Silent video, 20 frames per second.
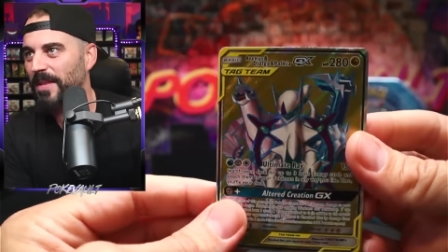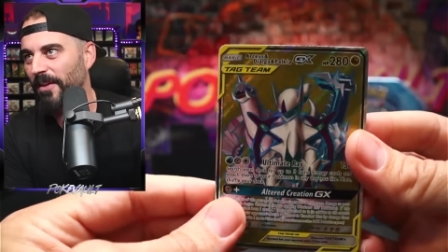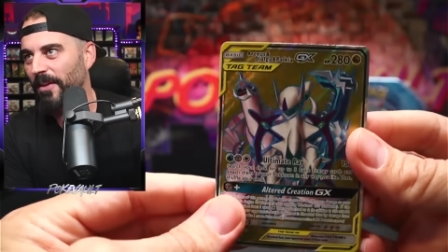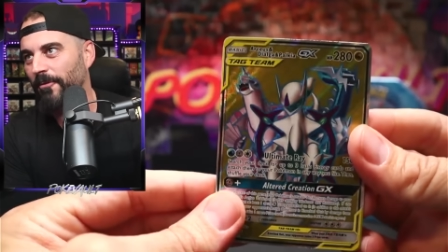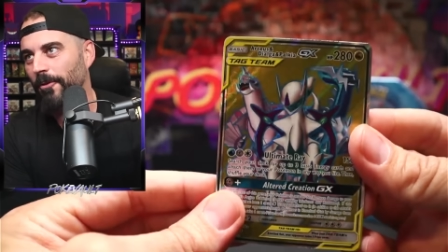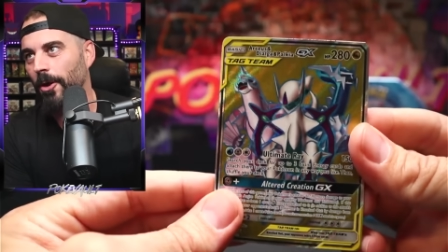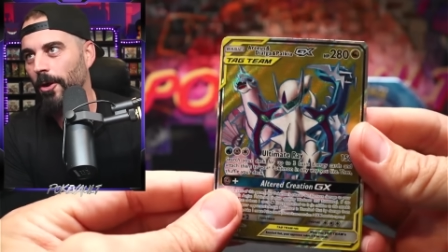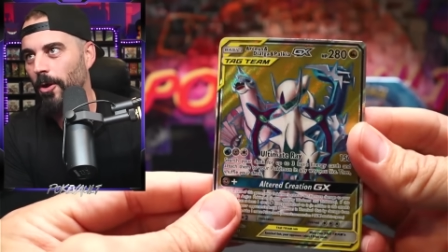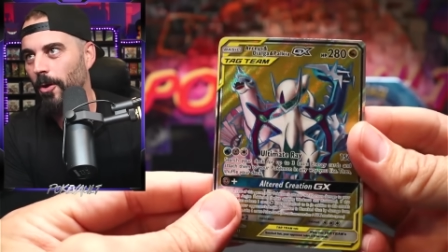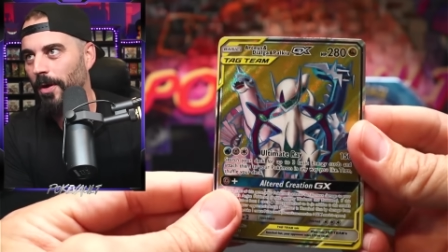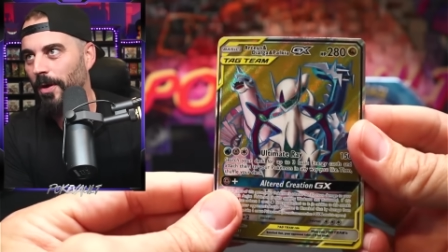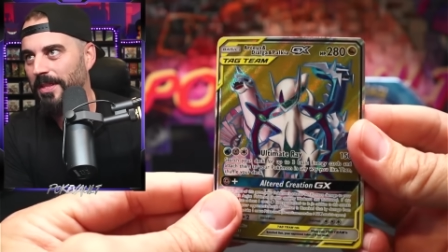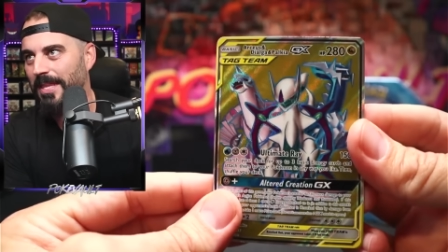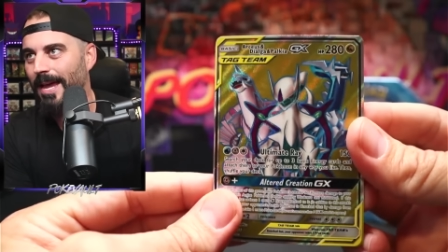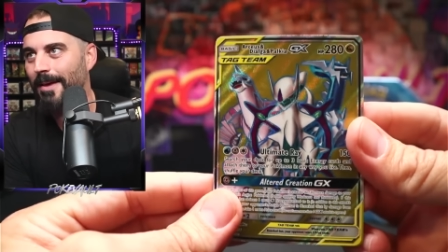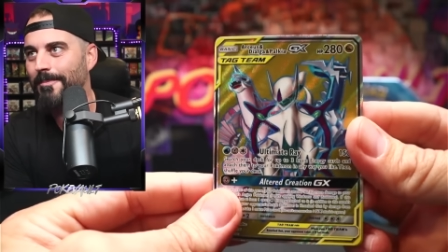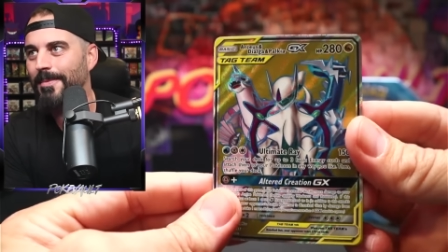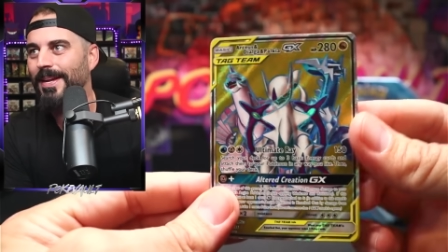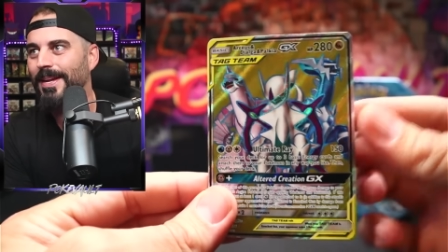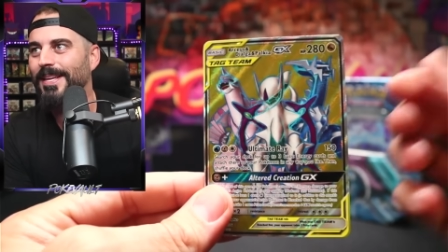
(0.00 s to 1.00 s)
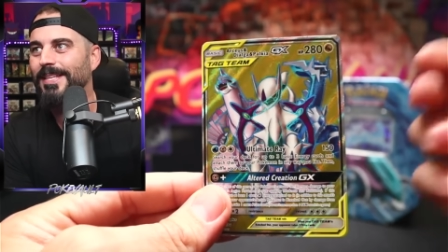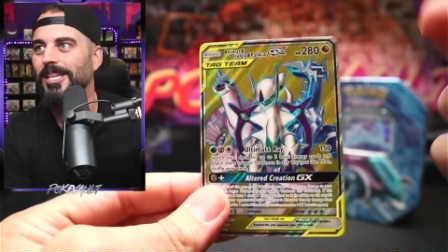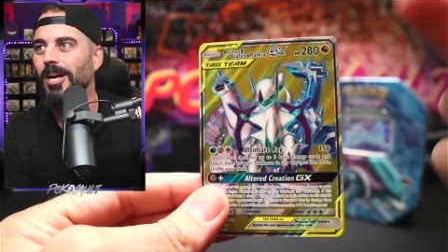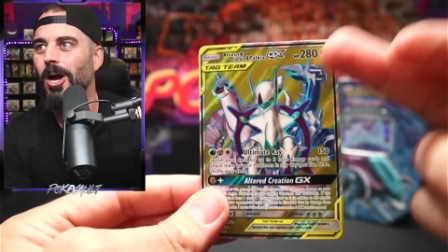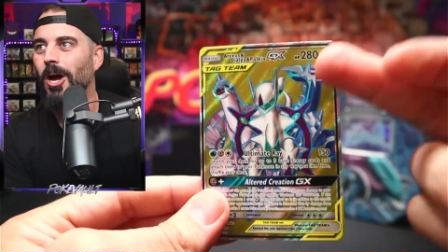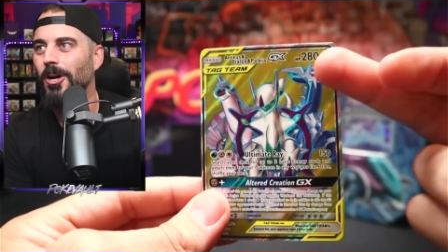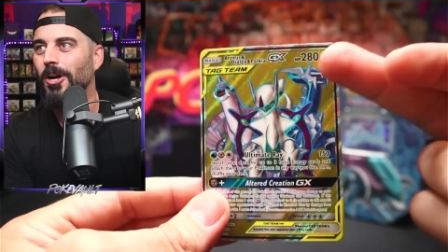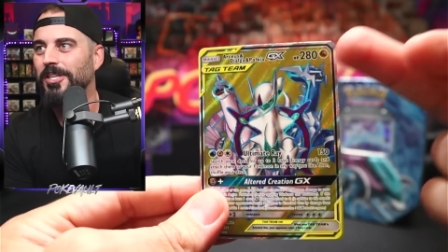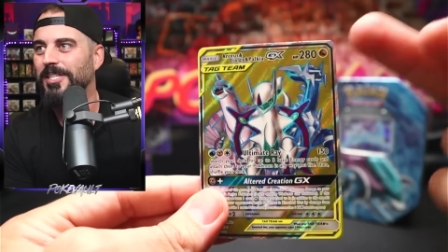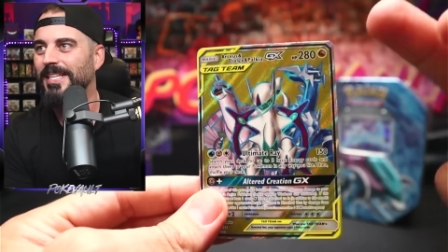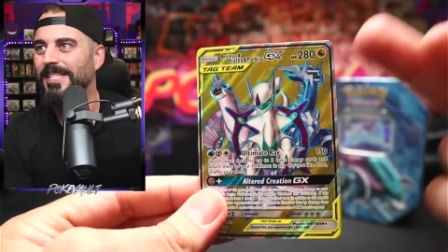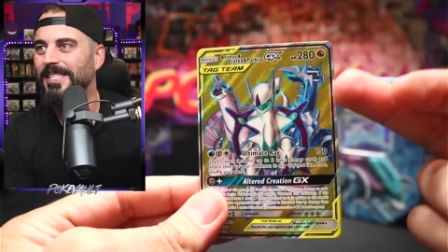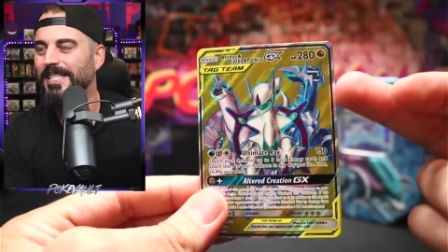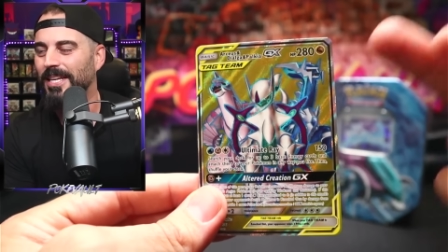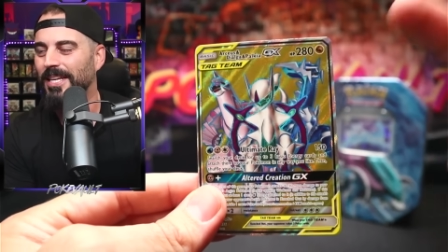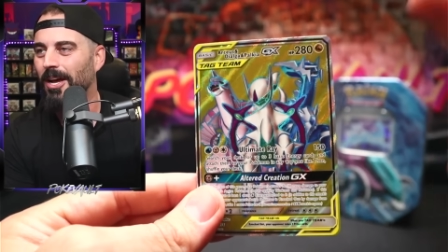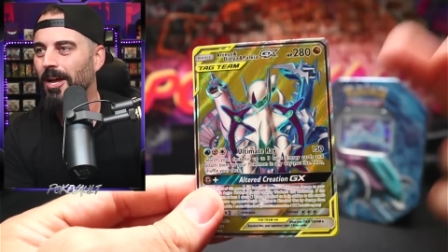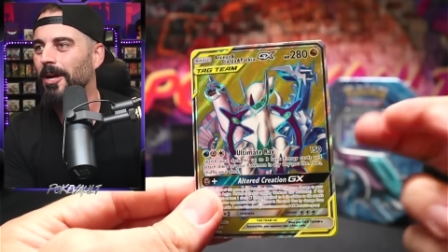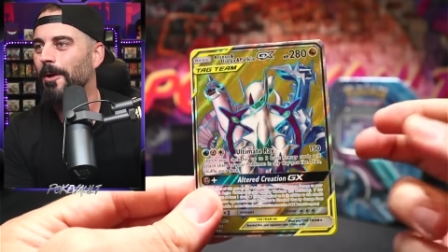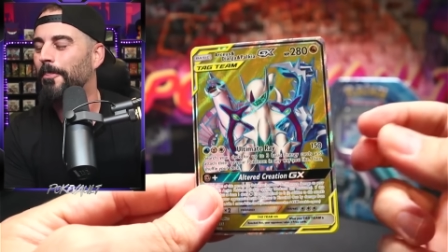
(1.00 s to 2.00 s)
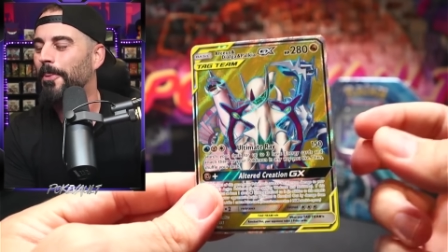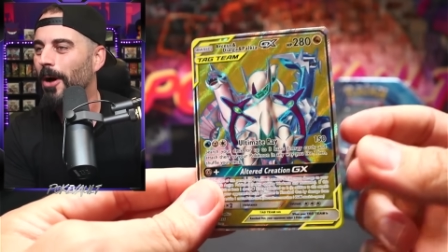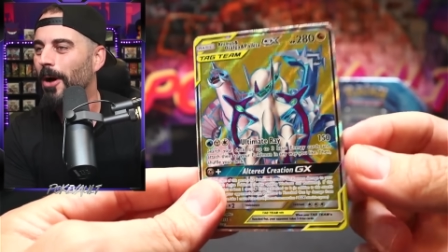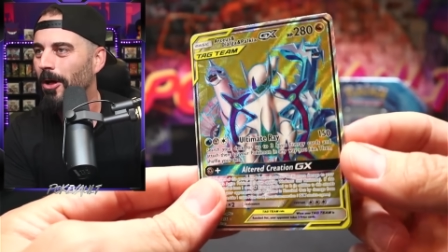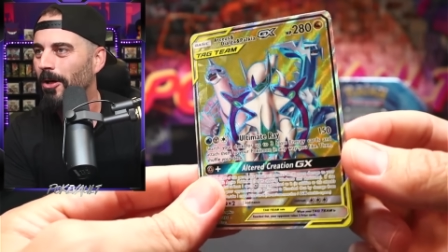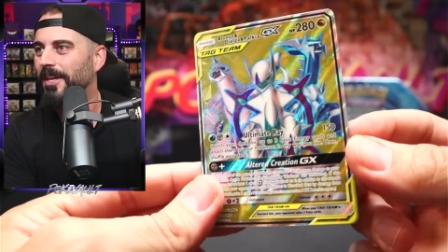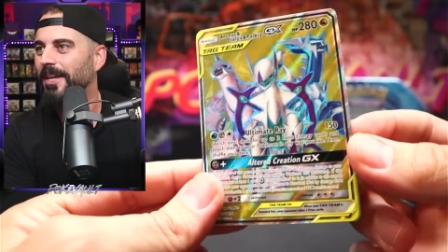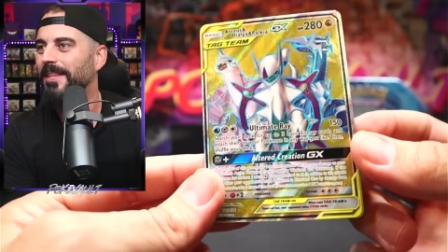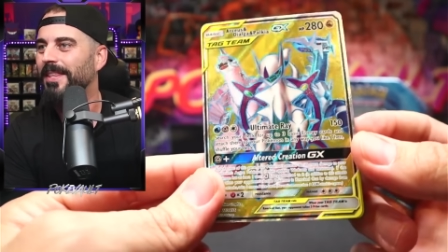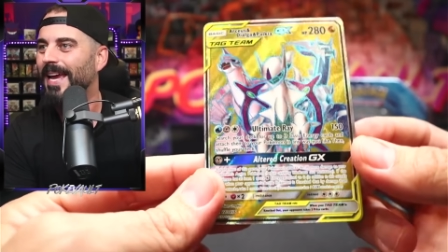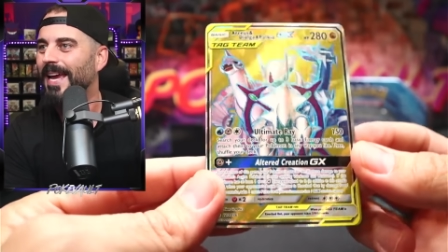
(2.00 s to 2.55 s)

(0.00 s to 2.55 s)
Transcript: If you don't know what that means, Arceus Dialga Palkia,